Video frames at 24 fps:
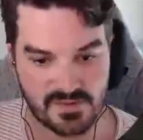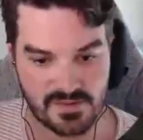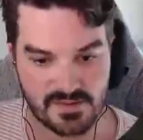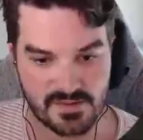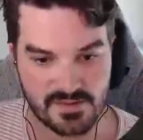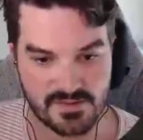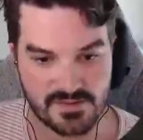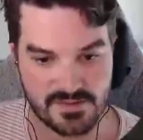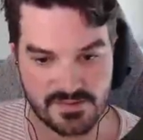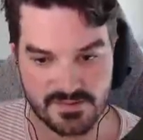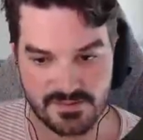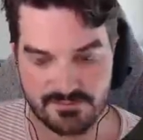
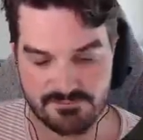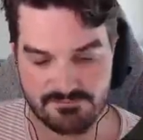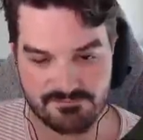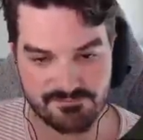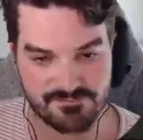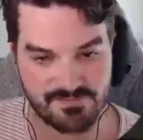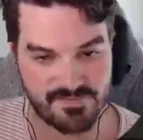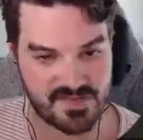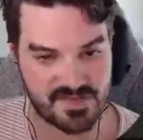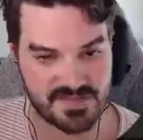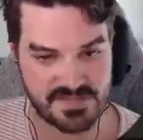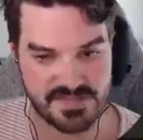
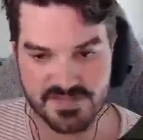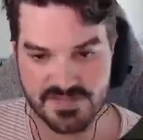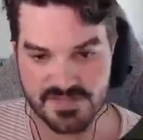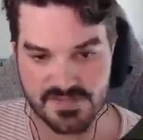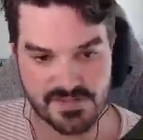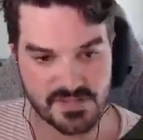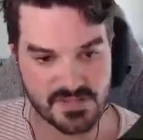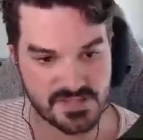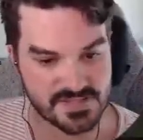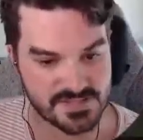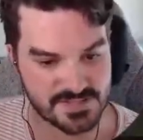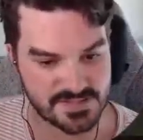Um, I guess you
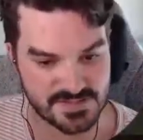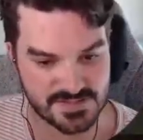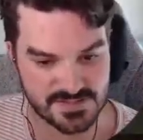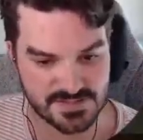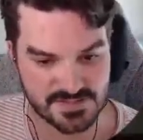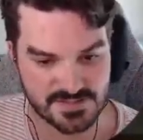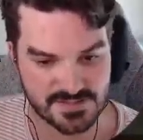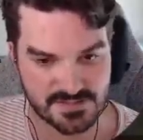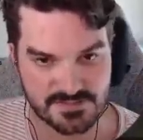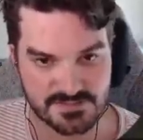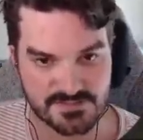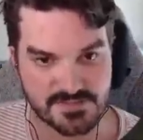
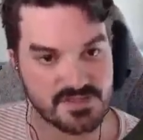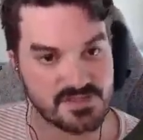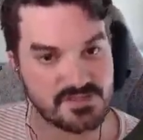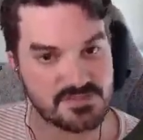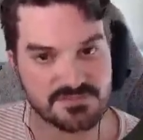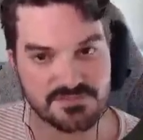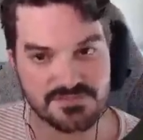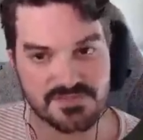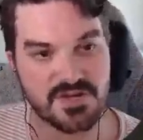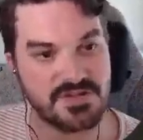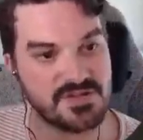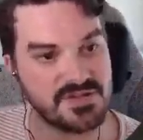guys, you're
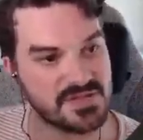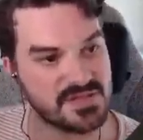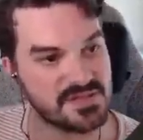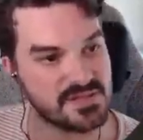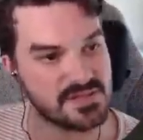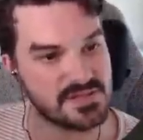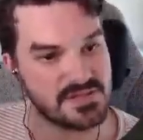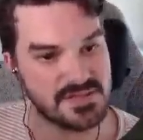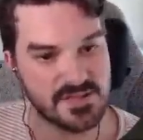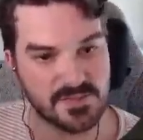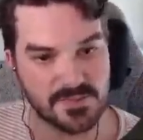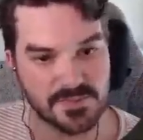only a
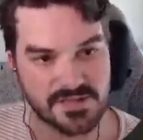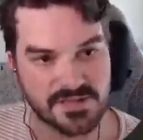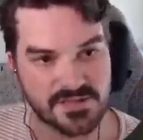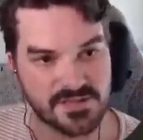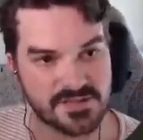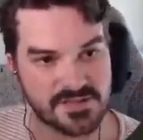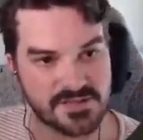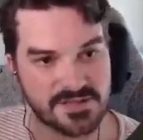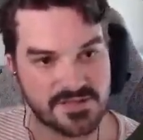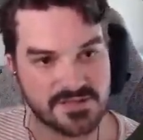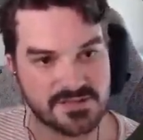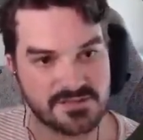little bit
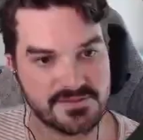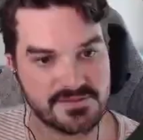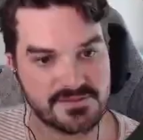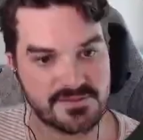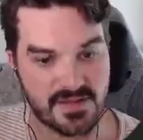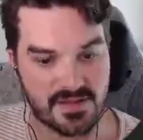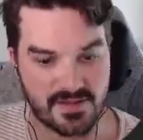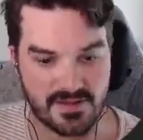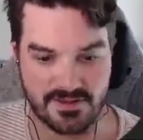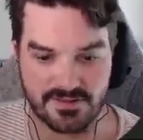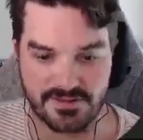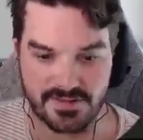hurt.
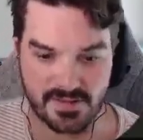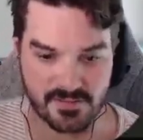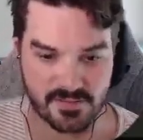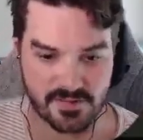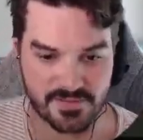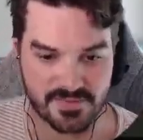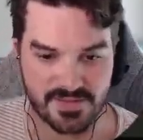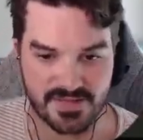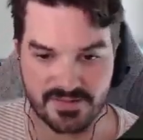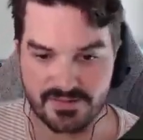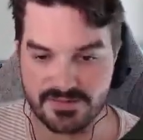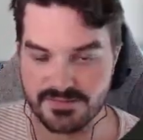Ah, come on
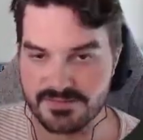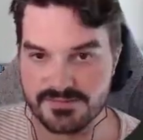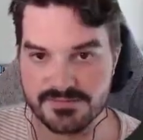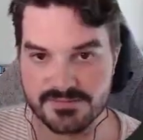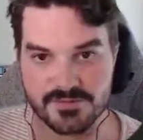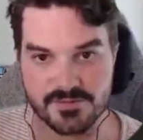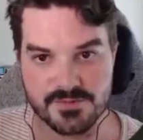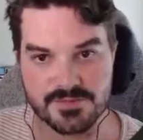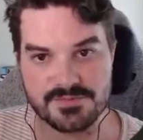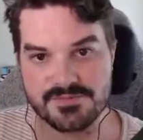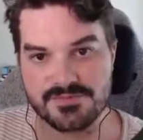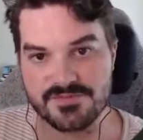back.
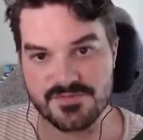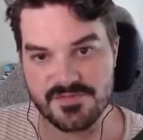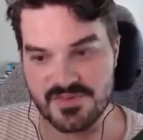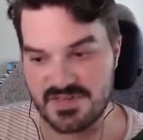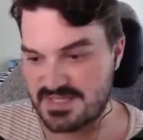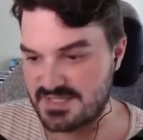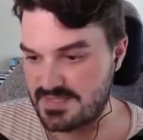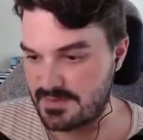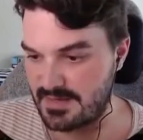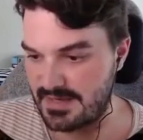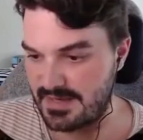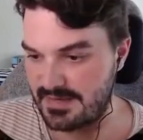Figure
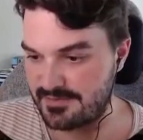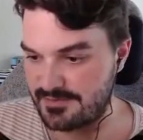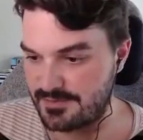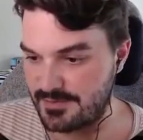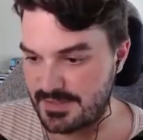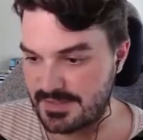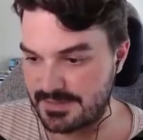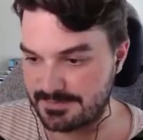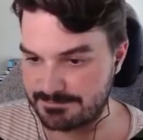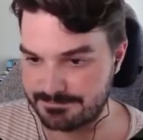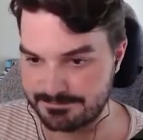something out for you.